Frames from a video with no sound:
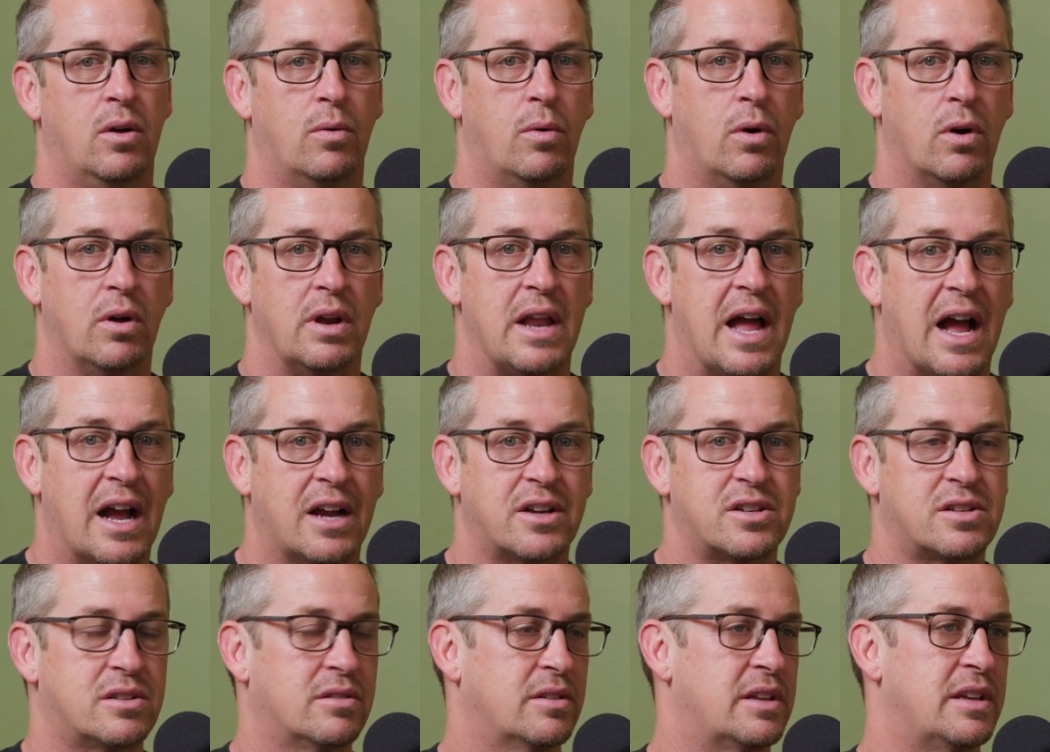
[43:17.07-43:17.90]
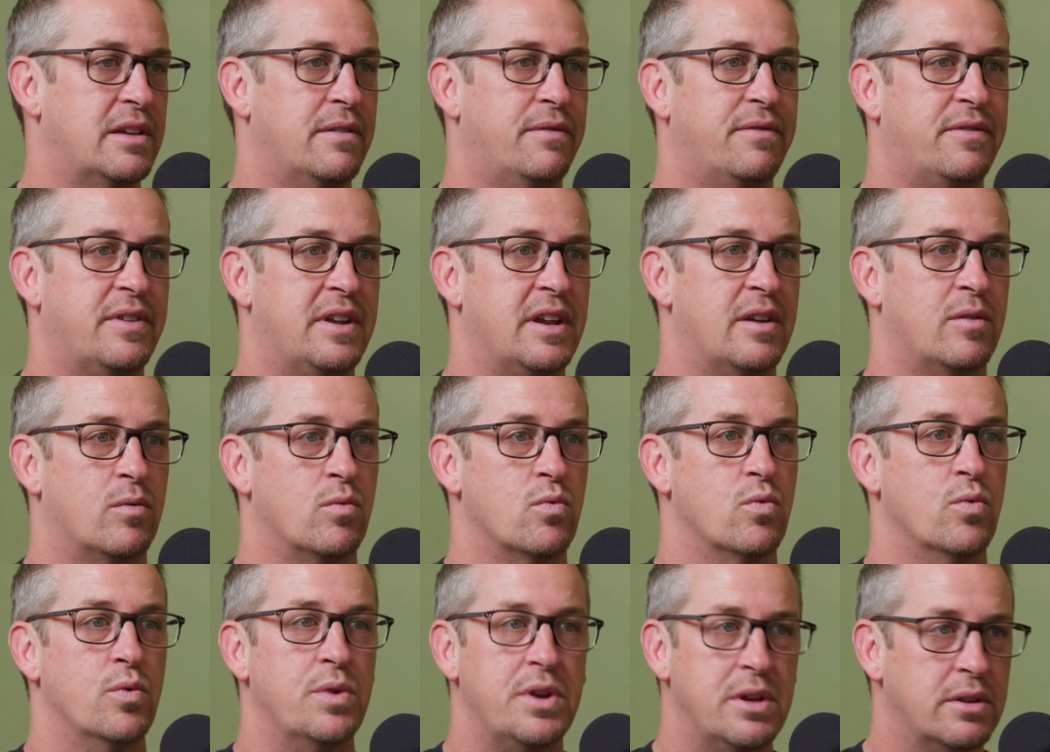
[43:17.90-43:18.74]
Well, it actually fit
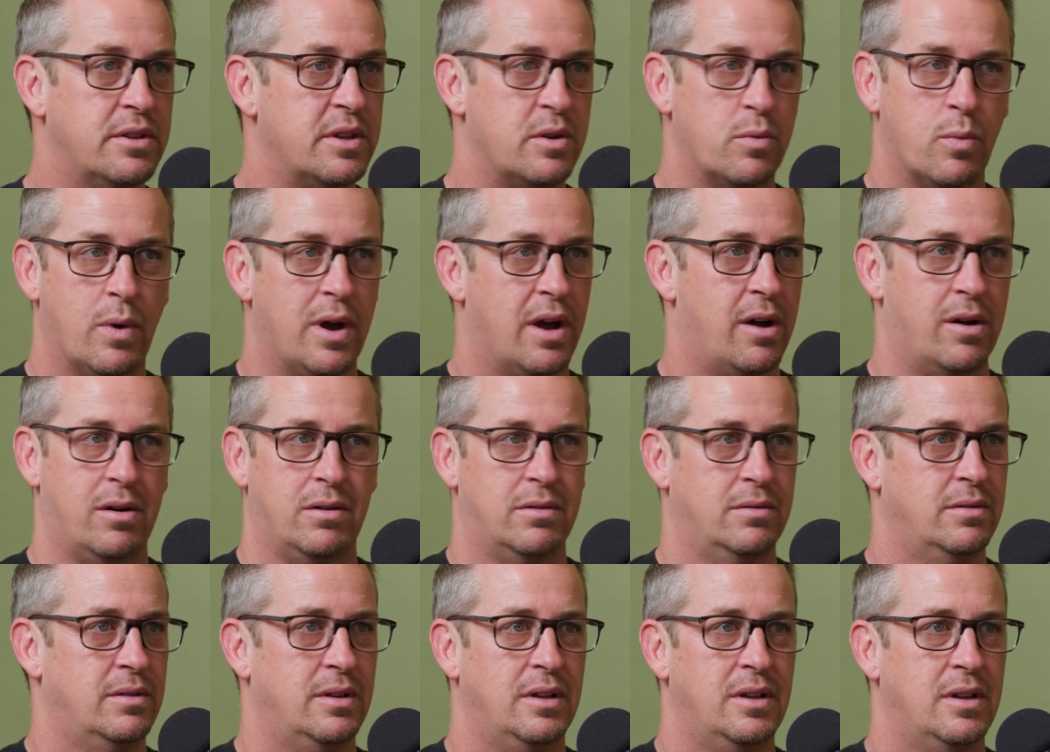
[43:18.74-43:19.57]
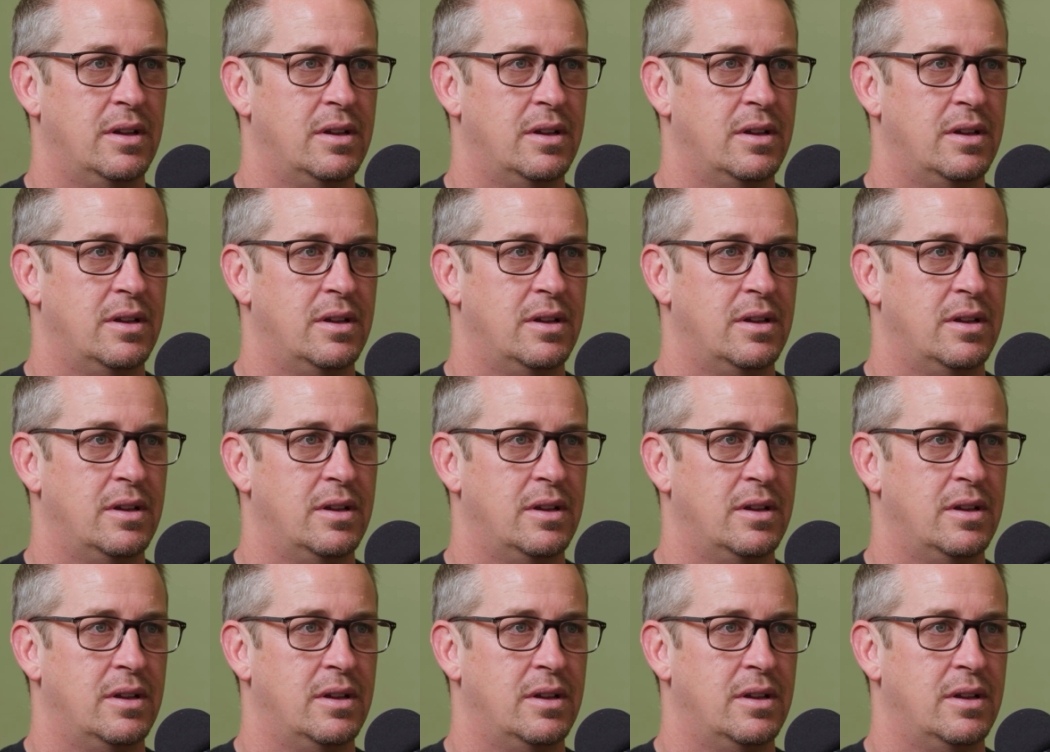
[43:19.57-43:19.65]
in really well